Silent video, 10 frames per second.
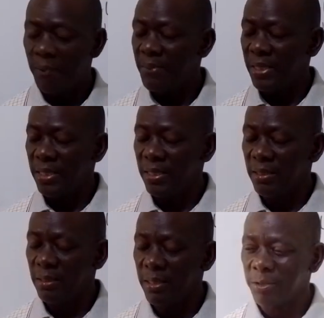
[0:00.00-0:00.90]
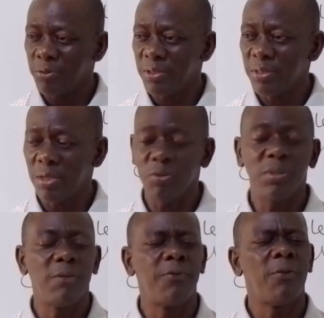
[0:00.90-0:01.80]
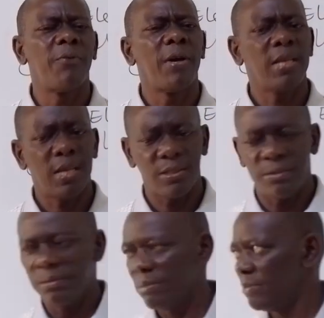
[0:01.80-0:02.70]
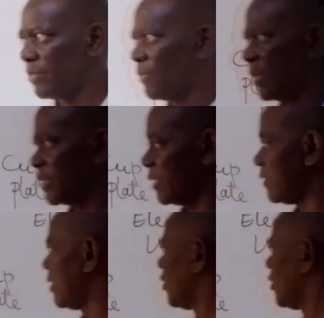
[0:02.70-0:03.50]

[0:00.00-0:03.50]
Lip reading: electricity used for various purposes.